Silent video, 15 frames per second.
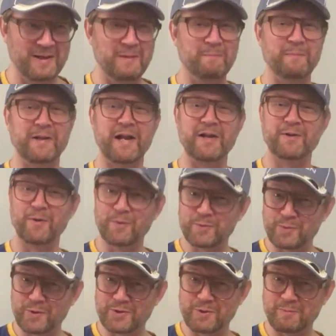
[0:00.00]
but I don't
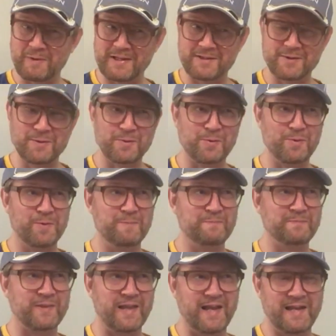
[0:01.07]
want to be too
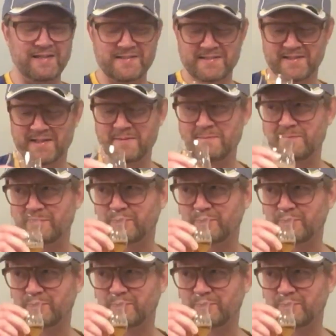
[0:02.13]
hasty.